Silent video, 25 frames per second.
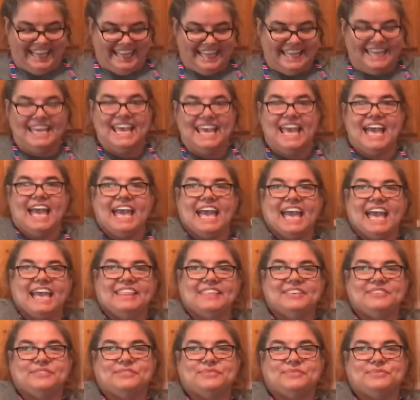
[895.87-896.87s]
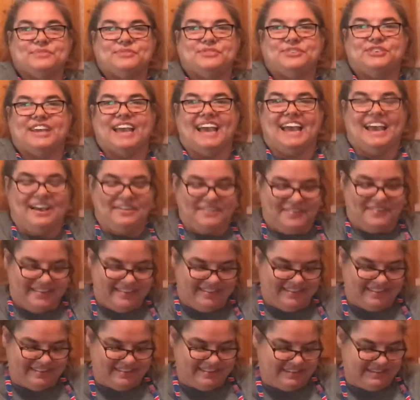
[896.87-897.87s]
yay, this is what you have.
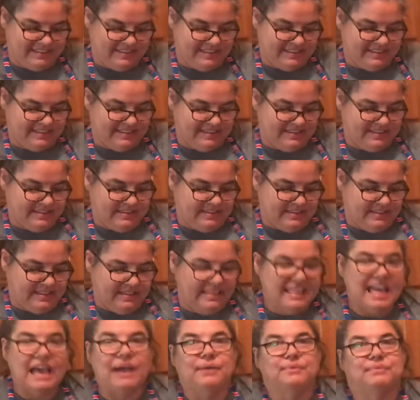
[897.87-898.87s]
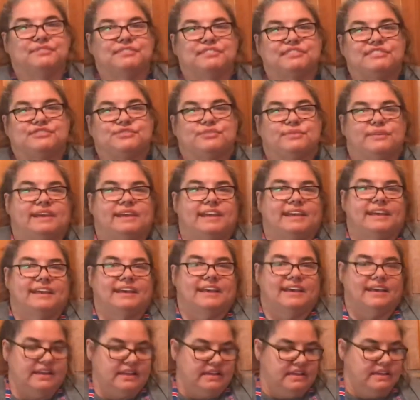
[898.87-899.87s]
That was a trick,
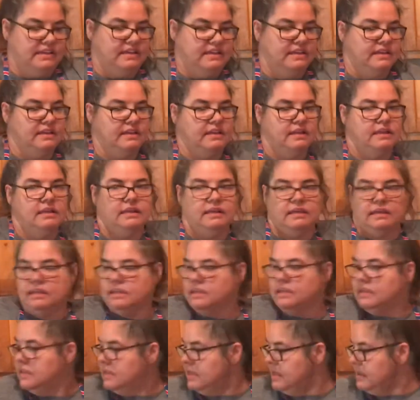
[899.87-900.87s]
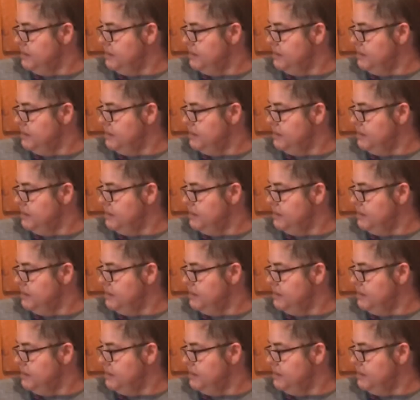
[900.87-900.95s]
huh? I'm